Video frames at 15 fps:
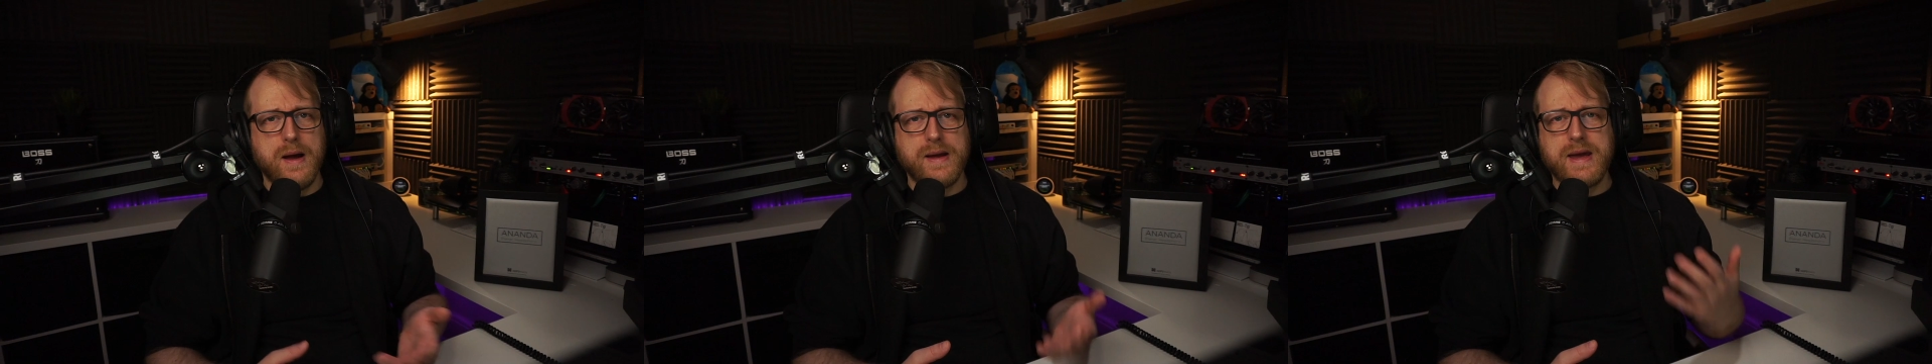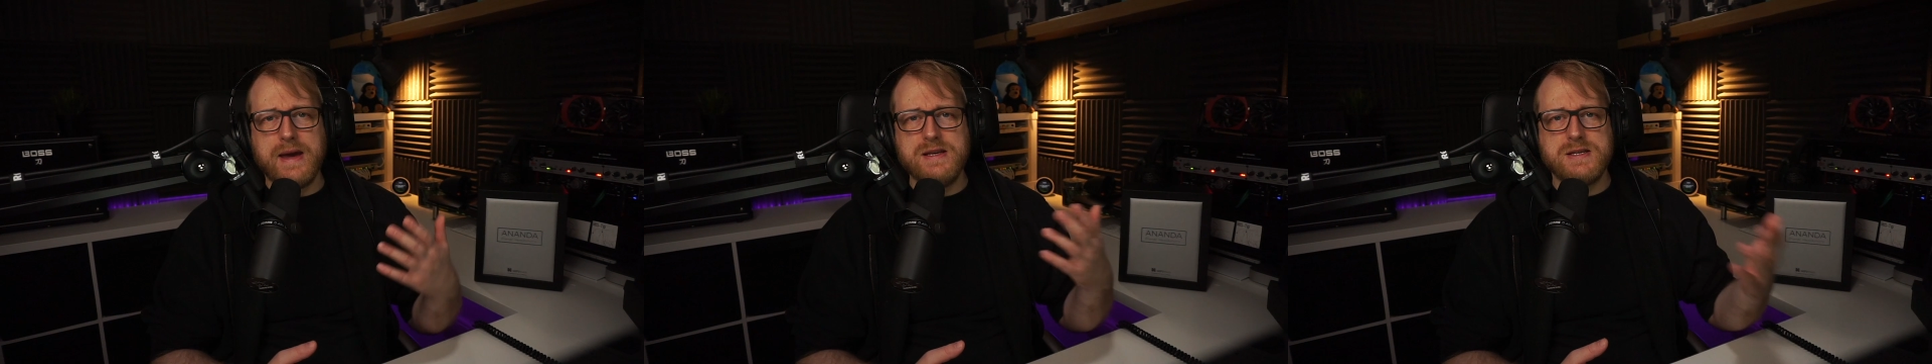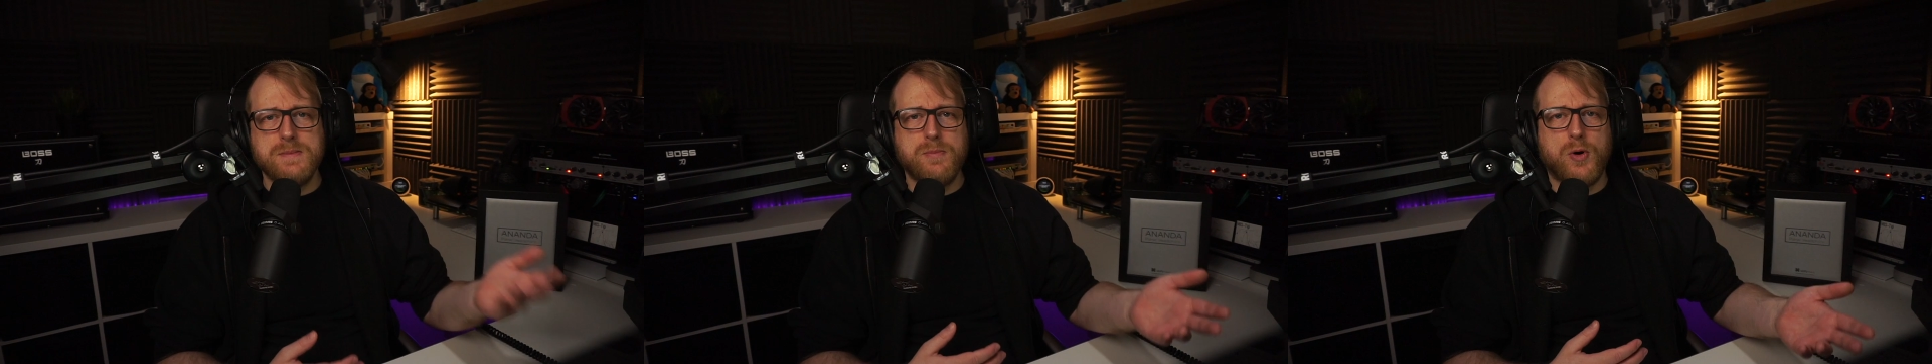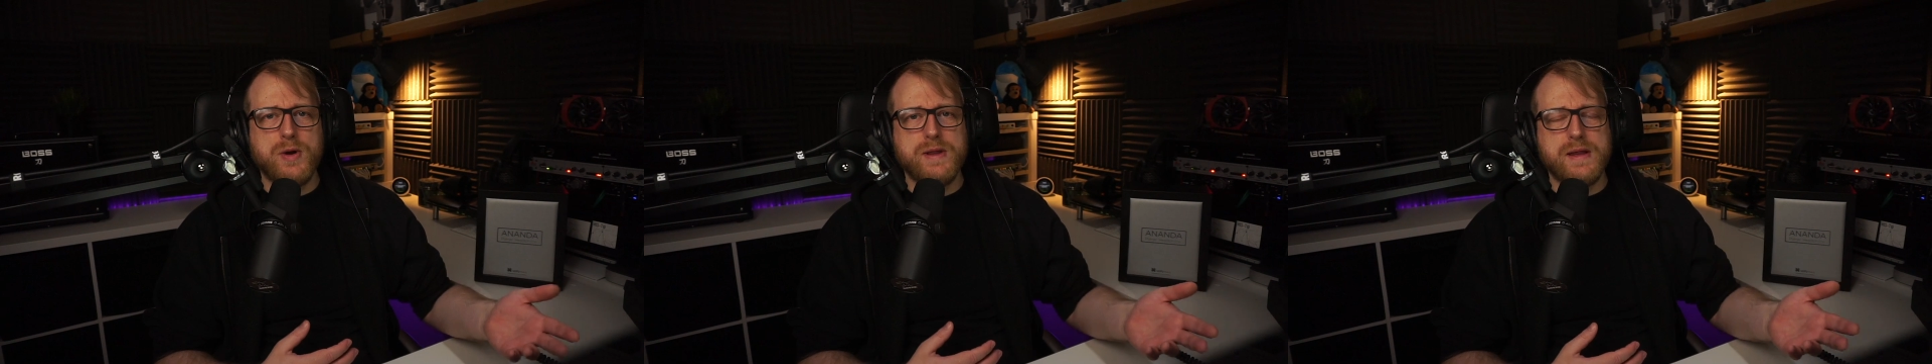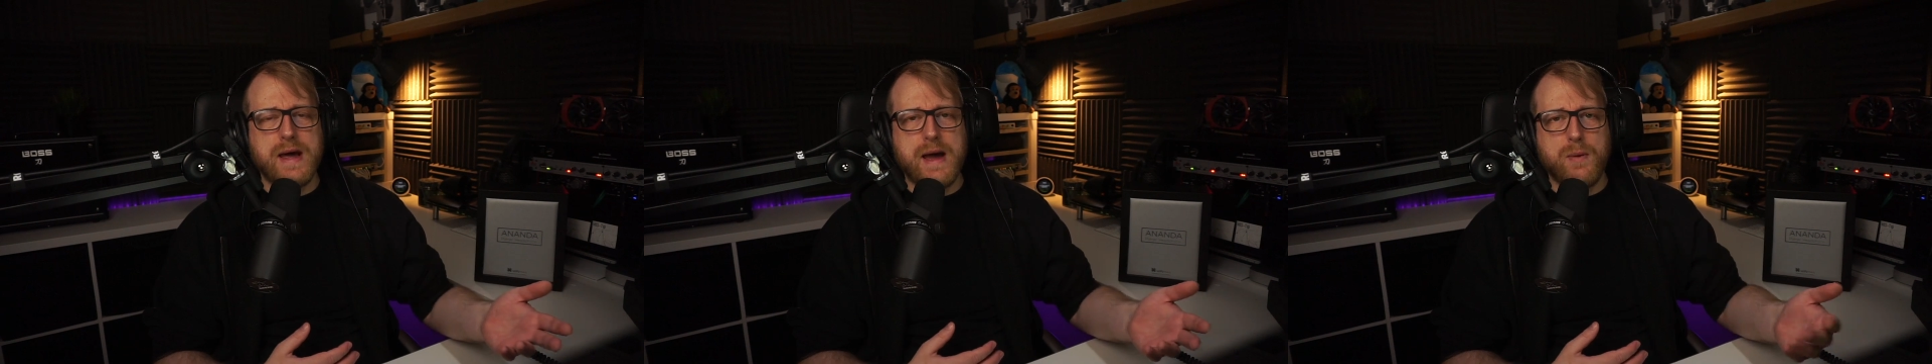Case in
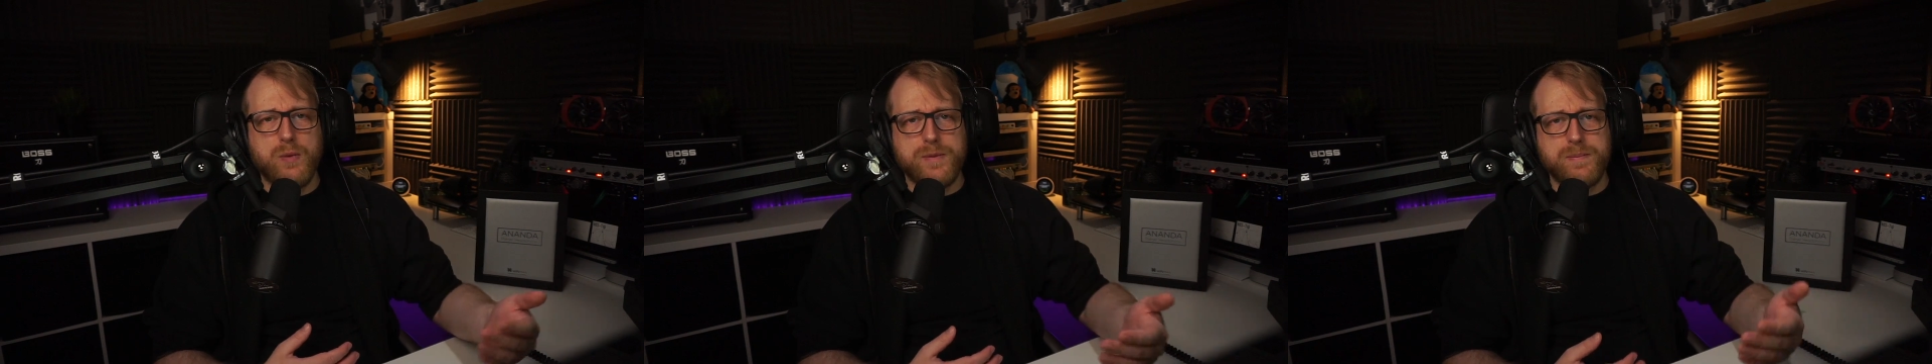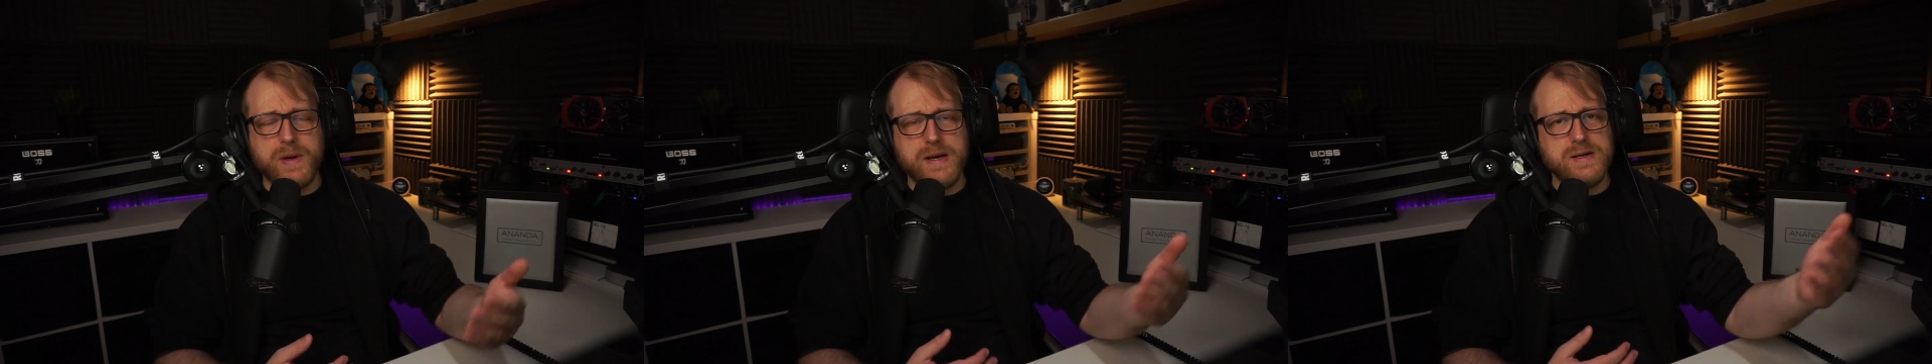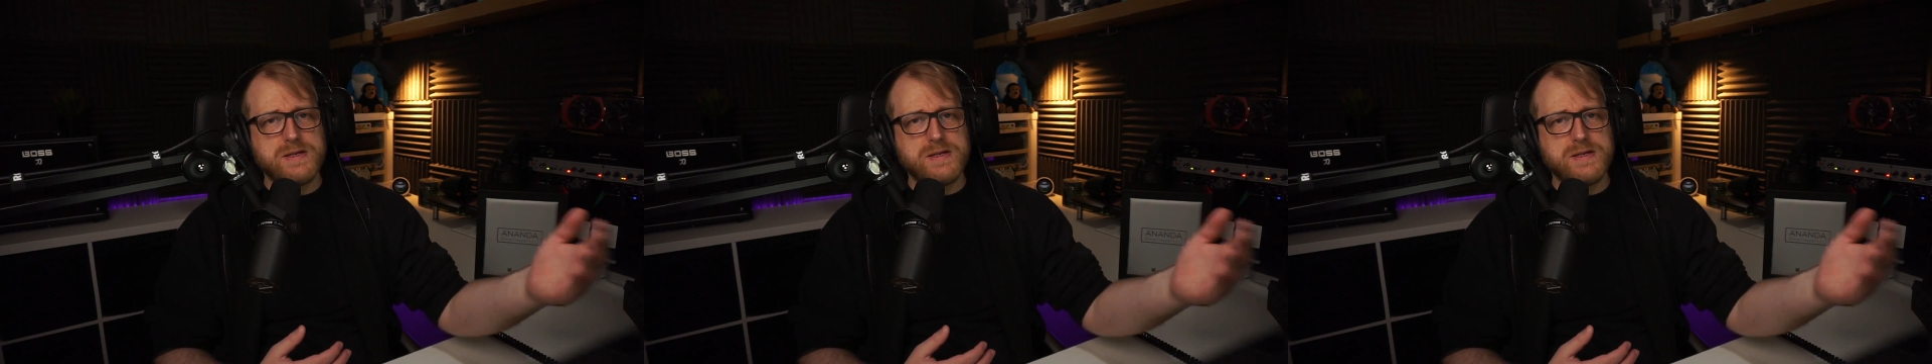point there would be